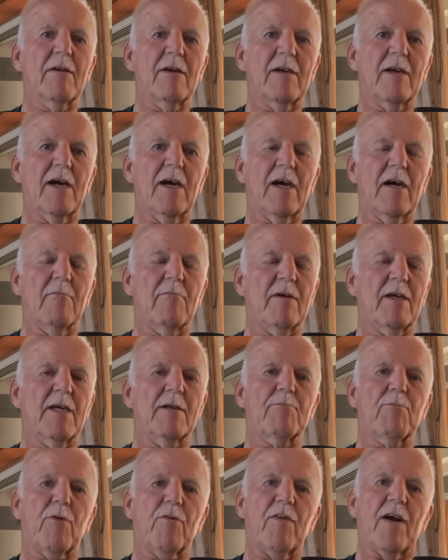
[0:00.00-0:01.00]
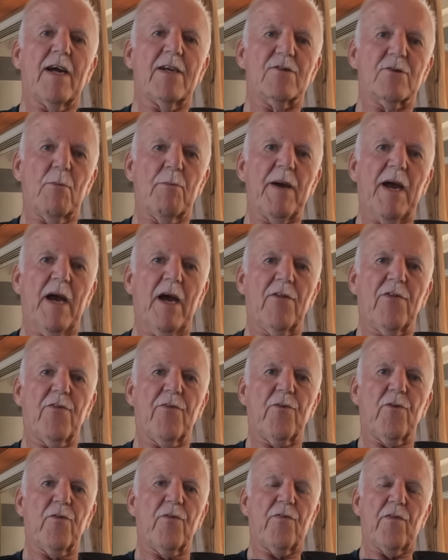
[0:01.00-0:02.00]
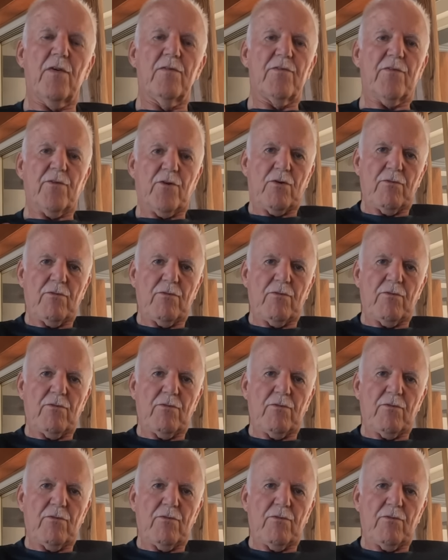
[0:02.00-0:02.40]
It provides a path for faults